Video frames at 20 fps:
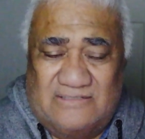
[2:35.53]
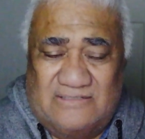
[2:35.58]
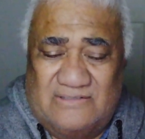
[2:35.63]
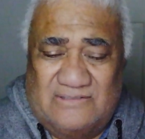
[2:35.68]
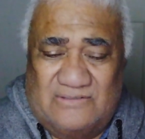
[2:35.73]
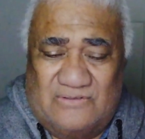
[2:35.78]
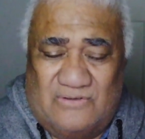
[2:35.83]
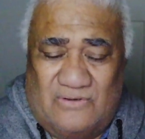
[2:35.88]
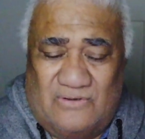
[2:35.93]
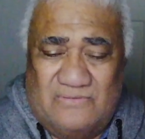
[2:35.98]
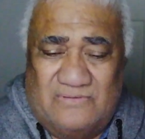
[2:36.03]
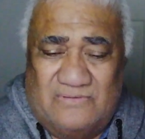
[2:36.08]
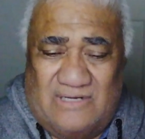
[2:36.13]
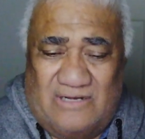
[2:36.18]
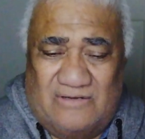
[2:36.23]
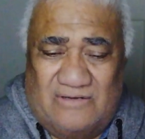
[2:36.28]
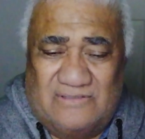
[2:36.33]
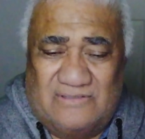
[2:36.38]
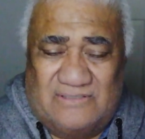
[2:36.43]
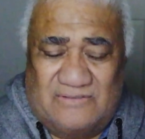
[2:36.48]
Kung
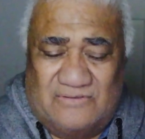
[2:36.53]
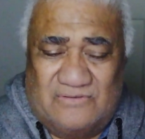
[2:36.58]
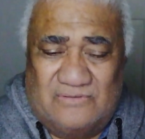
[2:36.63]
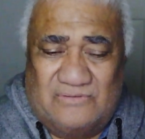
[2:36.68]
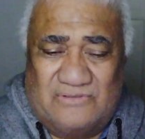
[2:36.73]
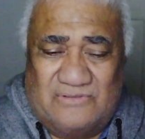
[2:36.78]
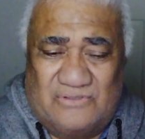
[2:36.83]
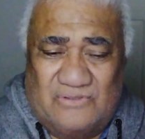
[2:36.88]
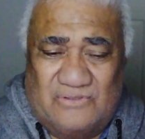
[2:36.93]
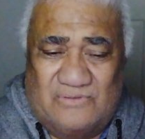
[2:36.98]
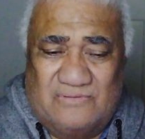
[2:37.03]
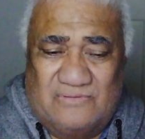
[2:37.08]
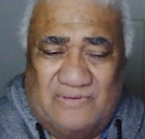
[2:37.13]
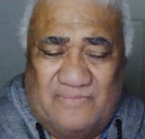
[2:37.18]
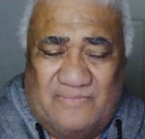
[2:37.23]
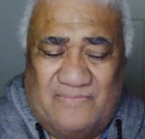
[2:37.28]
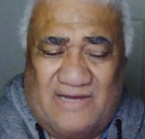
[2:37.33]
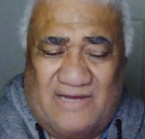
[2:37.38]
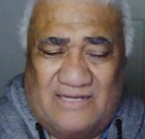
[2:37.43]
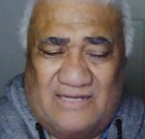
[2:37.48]
tunu le
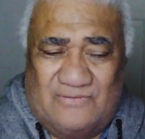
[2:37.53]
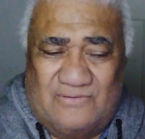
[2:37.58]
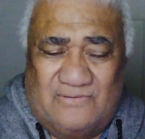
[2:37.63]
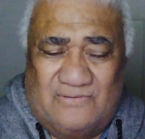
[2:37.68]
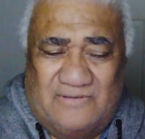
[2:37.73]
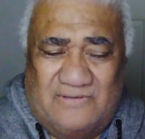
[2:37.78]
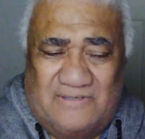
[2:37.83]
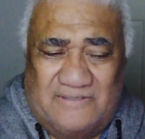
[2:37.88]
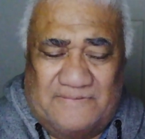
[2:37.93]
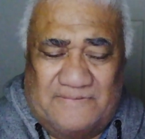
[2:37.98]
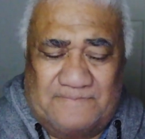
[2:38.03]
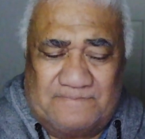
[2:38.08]
maro